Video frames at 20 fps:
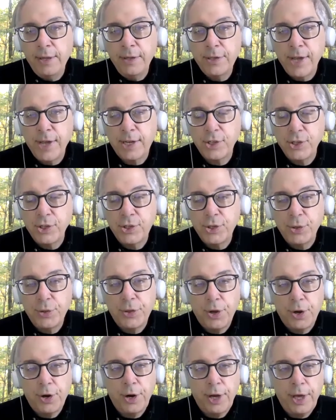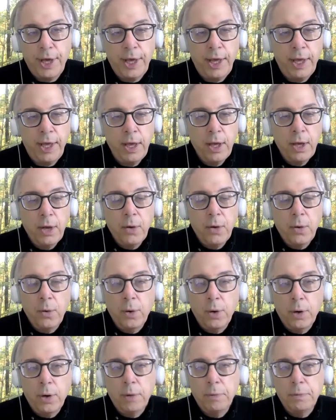Section 230
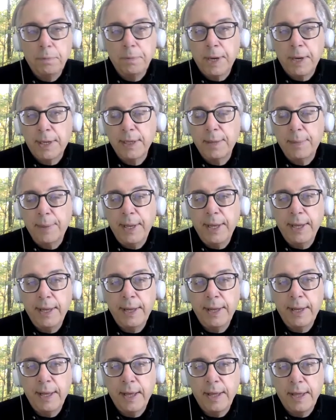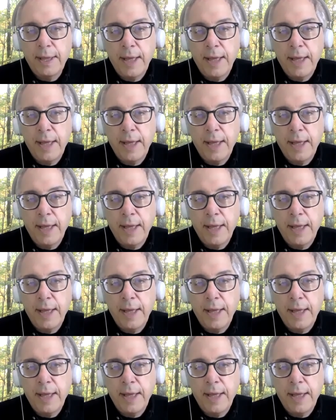or like limiting,